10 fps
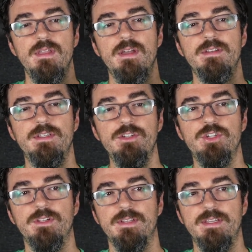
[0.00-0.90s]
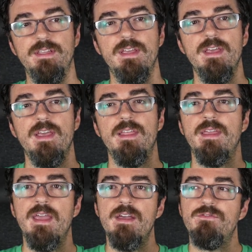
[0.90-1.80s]
Additionally, they
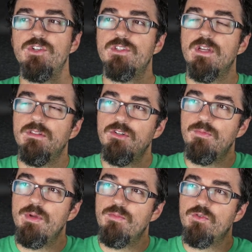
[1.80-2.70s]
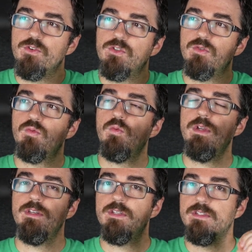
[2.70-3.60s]
have just a little bit more
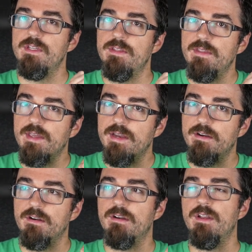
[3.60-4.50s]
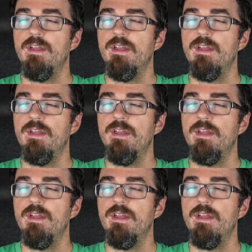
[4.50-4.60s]
sweetness in the air.